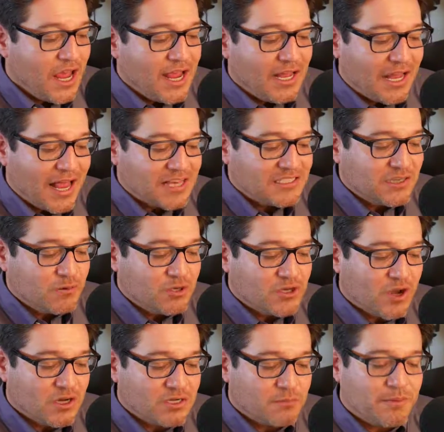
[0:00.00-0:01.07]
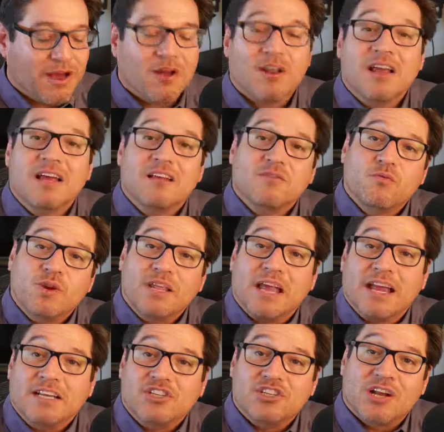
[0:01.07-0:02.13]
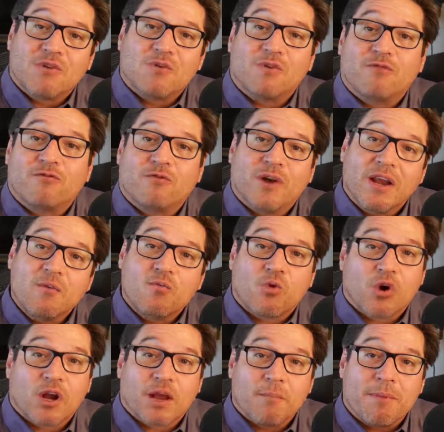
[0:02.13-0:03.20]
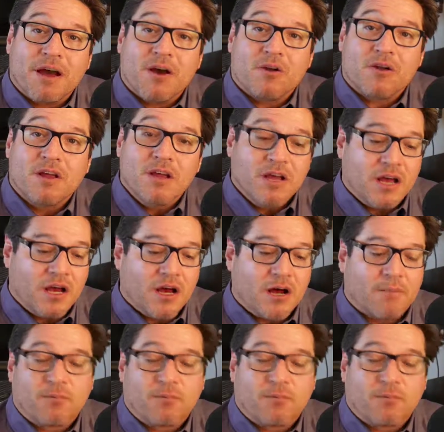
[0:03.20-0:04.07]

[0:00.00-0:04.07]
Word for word: And lastly, we talked about really a general framework about uh,